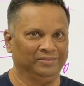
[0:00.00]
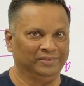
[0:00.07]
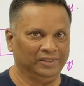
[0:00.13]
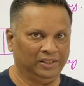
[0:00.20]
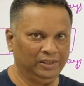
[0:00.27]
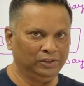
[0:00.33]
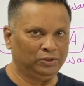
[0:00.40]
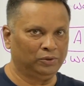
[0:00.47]

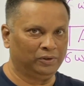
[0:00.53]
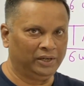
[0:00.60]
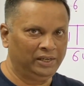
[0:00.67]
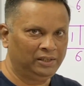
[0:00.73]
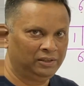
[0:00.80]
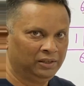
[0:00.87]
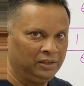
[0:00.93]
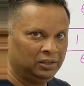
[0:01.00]
Understood,
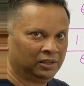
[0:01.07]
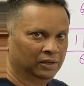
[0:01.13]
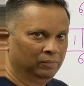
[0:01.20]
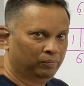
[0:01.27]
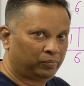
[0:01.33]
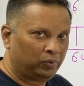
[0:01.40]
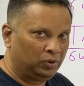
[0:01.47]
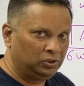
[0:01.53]
right?
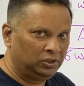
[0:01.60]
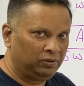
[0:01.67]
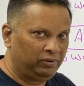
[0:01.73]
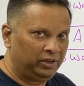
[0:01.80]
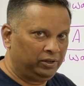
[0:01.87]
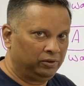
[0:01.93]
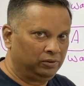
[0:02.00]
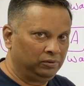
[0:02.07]
Pause the
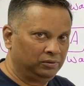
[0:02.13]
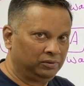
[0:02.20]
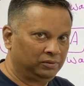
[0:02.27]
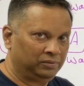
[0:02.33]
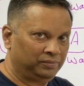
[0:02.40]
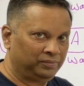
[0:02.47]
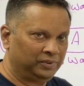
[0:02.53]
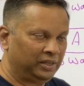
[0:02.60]
video
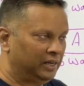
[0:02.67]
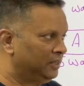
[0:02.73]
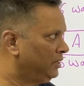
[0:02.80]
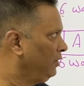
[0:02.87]
at